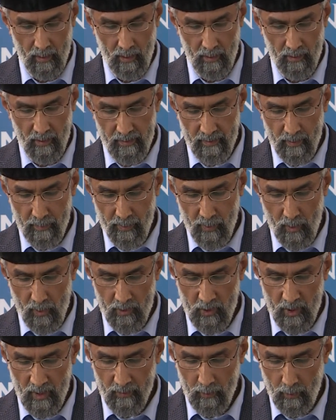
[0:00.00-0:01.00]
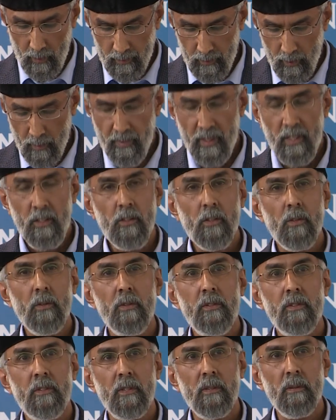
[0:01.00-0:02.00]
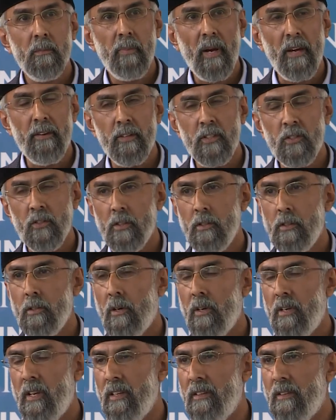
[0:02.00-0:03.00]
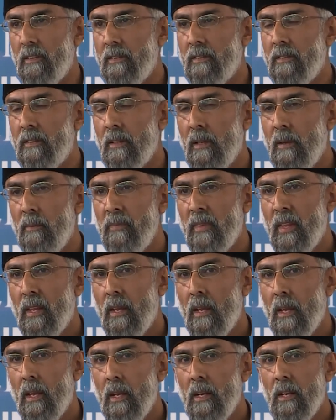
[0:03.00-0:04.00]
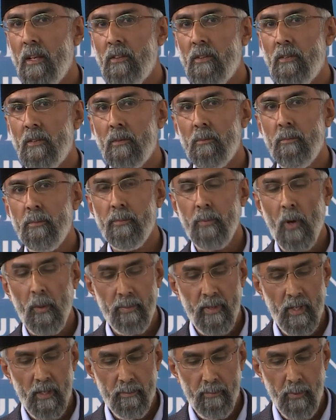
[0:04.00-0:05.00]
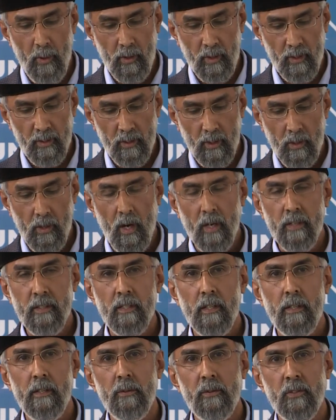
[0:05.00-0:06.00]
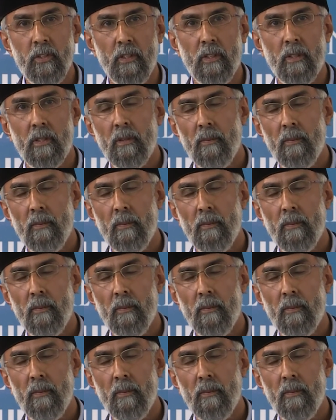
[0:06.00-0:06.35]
This approach has also been used by Richard Dawkins in his popular book, The God Delusion.